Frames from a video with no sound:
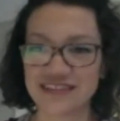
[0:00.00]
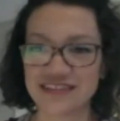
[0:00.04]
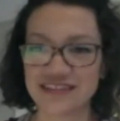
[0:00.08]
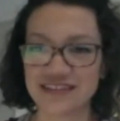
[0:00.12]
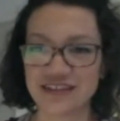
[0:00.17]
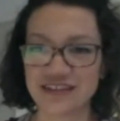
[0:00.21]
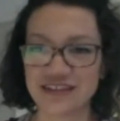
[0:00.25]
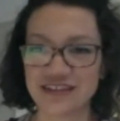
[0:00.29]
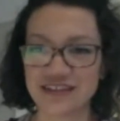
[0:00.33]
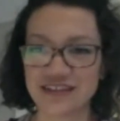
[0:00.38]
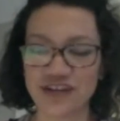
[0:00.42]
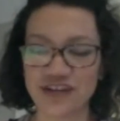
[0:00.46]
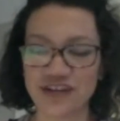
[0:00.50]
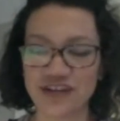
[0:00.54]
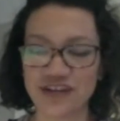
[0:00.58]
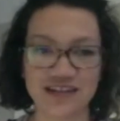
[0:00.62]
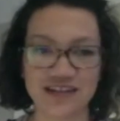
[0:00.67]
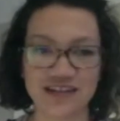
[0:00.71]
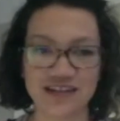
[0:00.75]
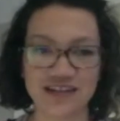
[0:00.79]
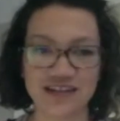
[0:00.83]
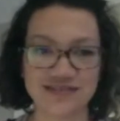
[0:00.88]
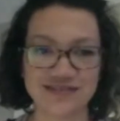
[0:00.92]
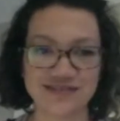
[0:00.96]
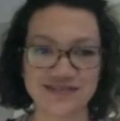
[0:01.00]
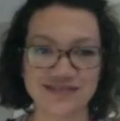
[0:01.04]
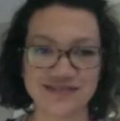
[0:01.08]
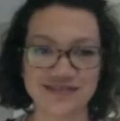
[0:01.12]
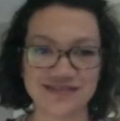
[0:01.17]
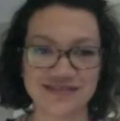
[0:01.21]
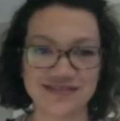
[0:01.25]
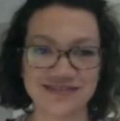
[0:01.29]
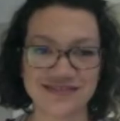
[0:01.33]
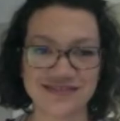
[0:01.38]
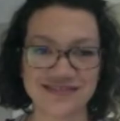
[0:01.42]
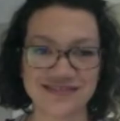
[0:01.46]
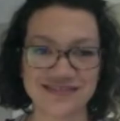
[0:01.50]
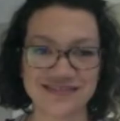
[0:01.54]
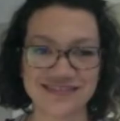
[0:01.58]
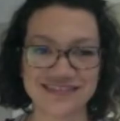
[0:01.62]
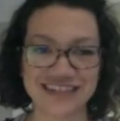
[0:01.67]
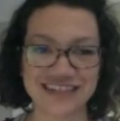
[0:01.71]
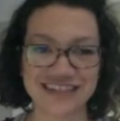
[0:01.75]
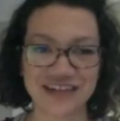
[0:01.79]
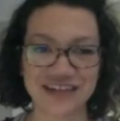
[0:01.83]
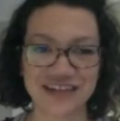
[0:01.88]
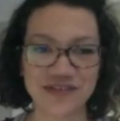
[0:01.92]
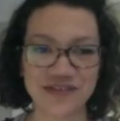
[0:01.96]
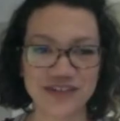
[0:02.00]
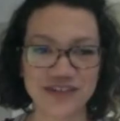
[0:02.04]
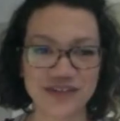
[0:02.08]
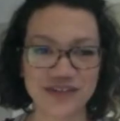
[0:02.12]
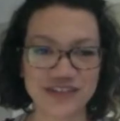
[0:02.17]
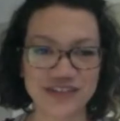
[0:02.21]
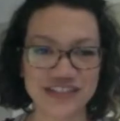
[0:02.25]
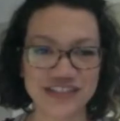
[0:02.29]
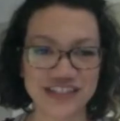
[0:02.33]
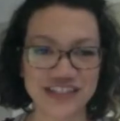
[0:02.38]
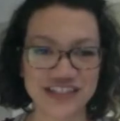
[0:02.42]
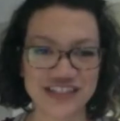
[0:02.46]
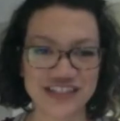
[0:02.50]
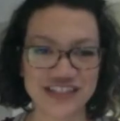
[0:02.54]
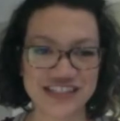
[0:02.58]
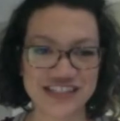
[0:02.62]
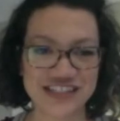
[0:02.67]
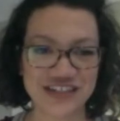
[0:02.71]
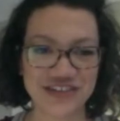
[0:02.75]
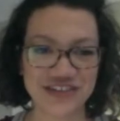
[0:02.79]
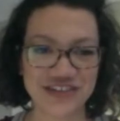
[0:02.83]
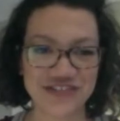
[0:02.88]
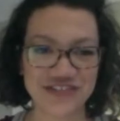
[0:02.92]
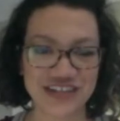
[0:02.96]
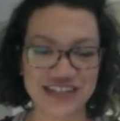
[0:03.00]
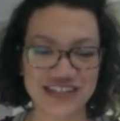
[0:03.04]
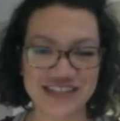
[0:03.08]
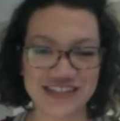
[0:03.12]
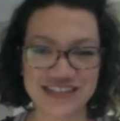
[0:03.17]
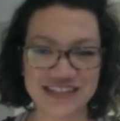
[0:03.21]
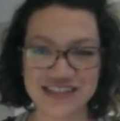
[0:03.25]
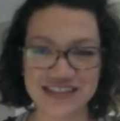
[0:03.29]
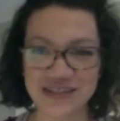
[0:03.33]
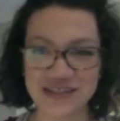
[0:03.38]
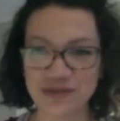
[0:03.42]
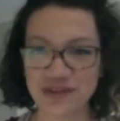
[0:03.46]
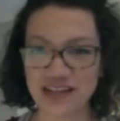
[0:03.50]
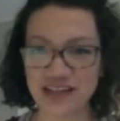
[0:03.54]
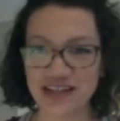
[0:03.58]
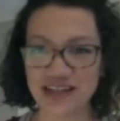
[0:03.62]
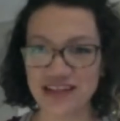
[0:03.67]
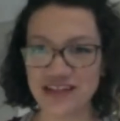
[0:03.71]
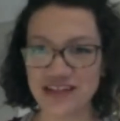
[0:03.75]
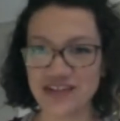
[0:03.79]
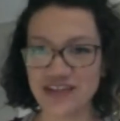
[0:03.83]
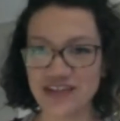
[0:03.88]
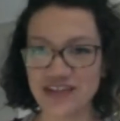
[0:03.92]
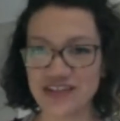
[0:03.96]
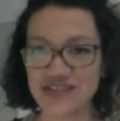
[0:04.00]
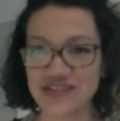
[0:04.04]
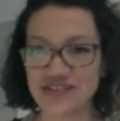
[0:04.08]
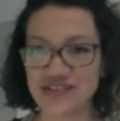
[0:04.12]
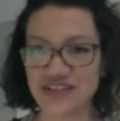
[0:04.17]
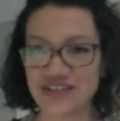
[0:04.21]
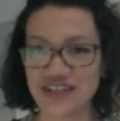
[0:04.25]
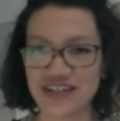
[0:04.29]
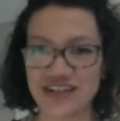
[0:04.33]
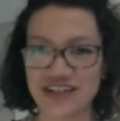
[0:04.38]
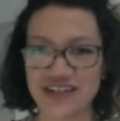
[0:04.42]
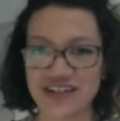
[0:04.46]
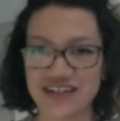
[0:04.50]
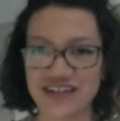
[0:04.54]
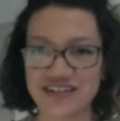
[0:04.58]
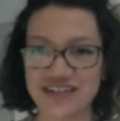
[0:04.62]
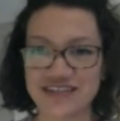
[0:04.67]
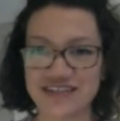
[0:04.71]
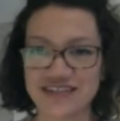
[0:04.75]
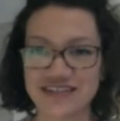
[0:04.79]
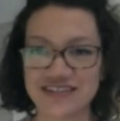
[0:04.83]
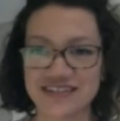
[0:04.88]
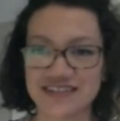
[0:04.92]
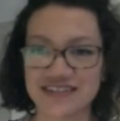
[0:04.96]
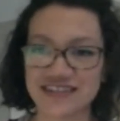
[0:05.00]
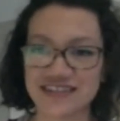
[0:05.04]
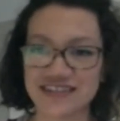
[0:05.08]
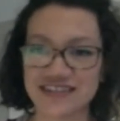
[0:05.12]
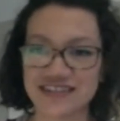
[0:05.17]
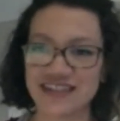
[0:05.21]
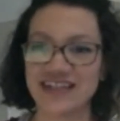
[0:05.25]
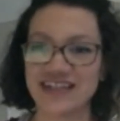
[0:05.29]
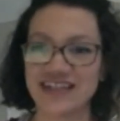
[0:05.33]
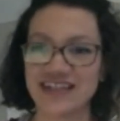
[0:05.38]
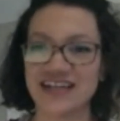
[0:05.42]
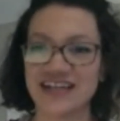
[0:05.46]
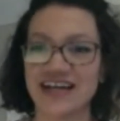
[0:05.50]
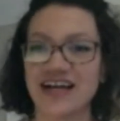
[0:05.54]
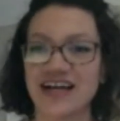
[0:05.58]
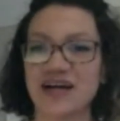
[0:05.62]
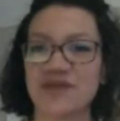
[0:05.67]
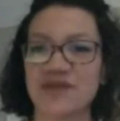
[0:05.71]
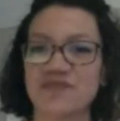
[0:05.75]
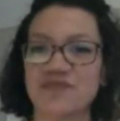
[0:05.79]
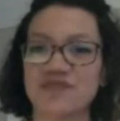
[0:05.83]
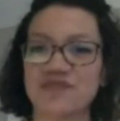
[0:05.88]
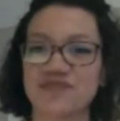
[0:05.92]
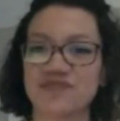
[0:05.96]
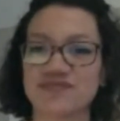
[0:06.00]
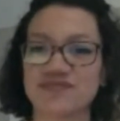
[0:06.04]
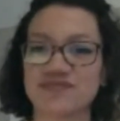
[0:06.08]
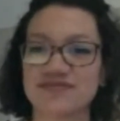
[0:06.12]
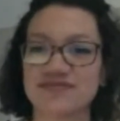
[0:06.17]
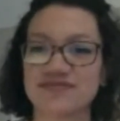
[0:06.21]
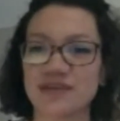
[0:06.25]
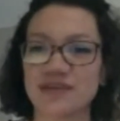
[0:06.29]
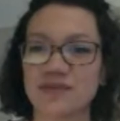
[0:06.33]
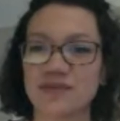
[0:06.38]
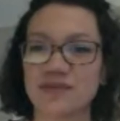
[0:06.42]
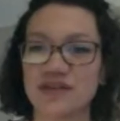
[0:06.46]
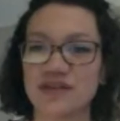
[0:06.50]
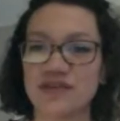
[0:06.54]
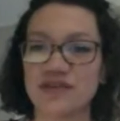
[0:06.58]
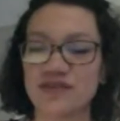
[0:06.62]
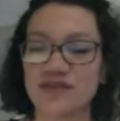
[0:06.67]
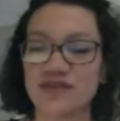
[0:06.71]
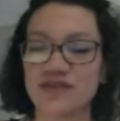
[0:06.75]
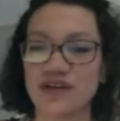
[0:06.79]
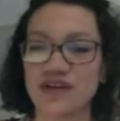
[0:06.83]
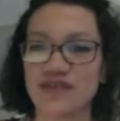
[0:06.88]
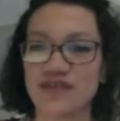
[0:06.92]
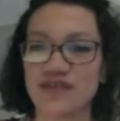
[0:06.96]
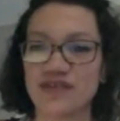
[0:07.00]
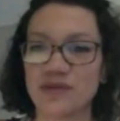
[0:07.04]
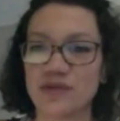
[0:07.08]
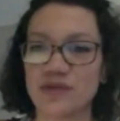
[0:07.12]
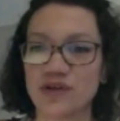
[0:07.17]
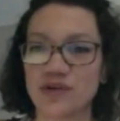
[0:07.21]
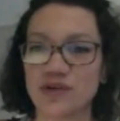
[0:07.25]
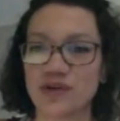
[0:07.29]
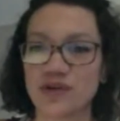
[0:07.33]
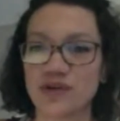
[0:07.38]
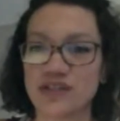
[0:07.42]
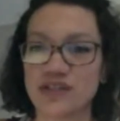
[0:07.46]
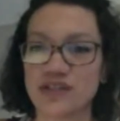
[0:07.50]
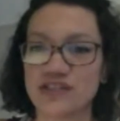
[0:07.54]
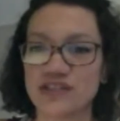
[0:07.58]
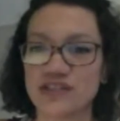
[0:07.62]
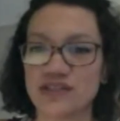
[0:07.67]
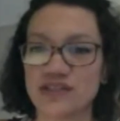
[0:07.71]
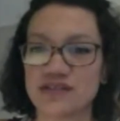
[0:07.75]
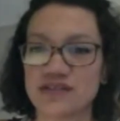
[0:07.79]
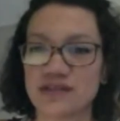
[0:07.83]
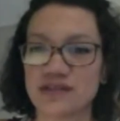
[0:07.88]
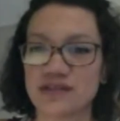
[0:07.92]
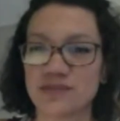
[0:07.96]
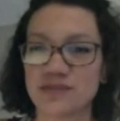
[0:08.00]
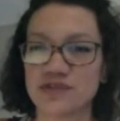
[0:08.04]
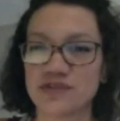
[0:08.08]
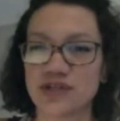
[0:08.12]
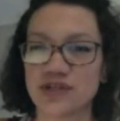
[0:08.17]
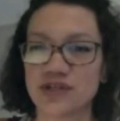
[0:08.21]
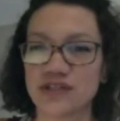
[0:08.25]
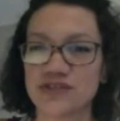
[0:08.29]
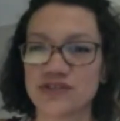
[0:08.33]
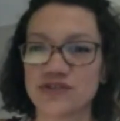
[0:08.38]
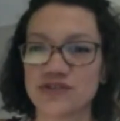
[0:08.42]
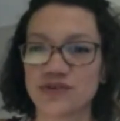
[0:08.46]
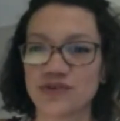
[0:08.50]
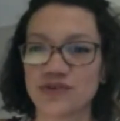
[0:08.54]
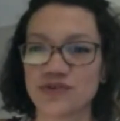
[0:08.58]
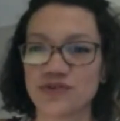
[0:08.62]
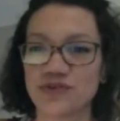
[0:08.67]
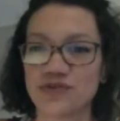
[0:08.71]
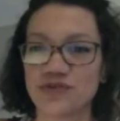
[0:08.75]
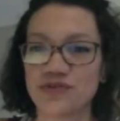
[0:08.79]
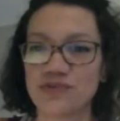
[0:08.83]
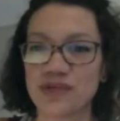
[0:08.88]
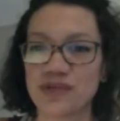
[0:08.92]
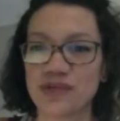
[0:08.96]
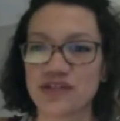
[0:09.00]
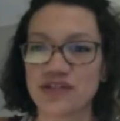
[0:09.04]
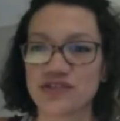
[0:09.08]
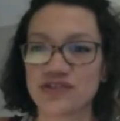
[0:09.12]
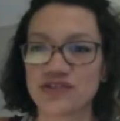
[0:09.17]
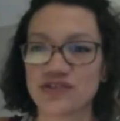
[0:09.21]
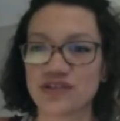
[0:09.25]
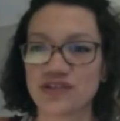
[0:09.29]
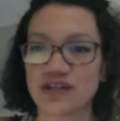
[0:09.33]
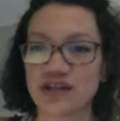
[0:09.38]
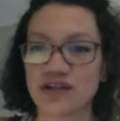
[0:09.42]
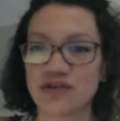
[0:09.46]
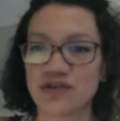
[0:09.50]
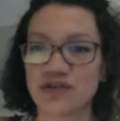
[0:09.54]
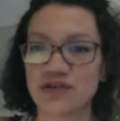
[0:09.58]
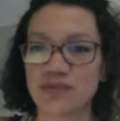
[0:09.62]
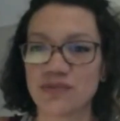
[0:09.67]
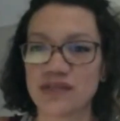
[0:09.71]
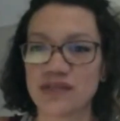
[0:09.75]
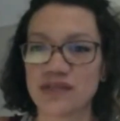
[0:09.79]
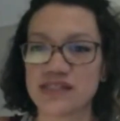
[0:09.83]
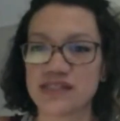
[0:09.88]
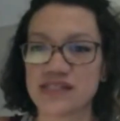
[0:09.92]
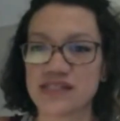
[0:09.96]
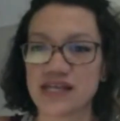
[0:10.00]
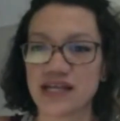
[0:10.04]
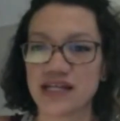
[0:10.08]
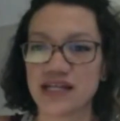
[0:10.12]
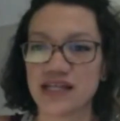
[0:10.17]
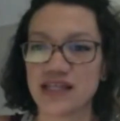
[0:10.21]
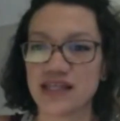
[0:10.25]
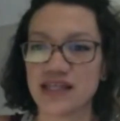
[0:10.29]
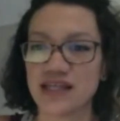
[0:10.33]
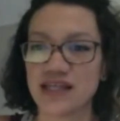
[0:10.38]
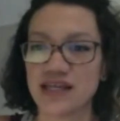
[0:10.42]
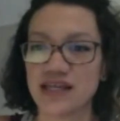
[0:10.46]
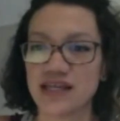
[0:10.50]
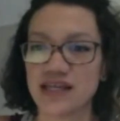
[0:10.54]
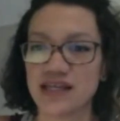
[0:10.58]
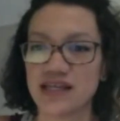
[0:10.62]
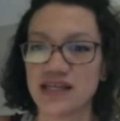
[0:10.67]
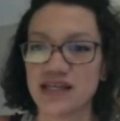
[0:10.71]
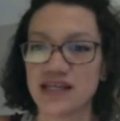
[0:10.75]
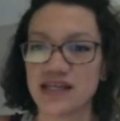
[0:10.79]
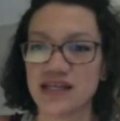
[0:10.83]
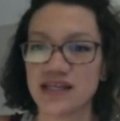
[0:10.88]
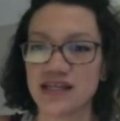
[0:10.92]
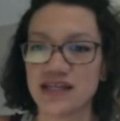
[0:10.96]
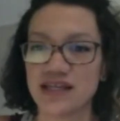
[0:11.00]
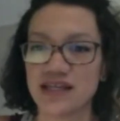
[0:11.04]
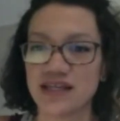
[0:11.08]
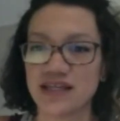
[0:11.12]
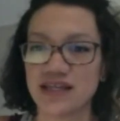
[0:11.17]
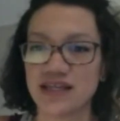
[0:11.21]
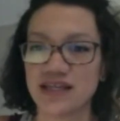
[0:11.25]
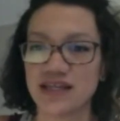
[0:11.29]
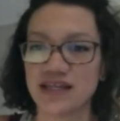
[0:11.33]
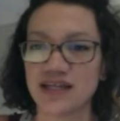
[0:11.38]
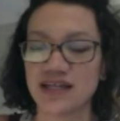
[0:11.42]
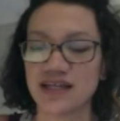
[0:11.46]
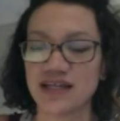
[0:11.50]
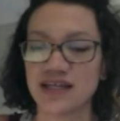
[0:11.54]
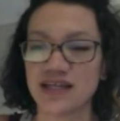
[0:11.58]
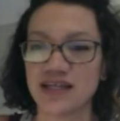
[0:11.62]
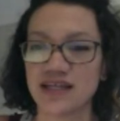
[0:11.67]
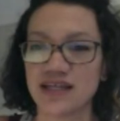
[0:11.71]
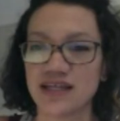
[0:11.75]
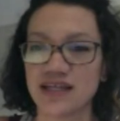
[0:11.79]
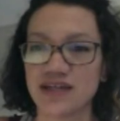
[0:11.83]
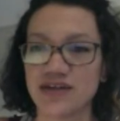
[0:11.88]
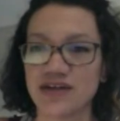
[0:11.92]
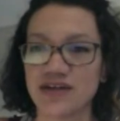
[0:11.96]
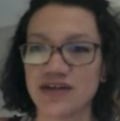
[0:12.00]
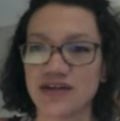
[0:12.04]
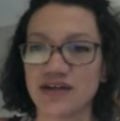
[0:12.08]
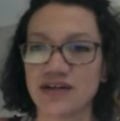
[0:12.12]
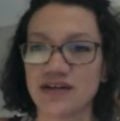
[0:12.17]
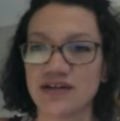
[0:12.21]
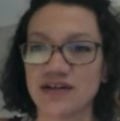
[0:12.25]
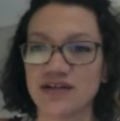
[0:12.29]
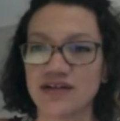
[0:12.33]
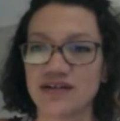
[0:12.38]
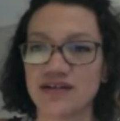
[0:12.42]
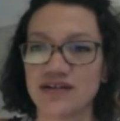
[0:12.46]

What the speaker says: all right. I really wish I could see your faces. I'm glad that you guys are here. Let me know if you have any more questions. I'm trying to scroll through, make sure that I don't miss anything here.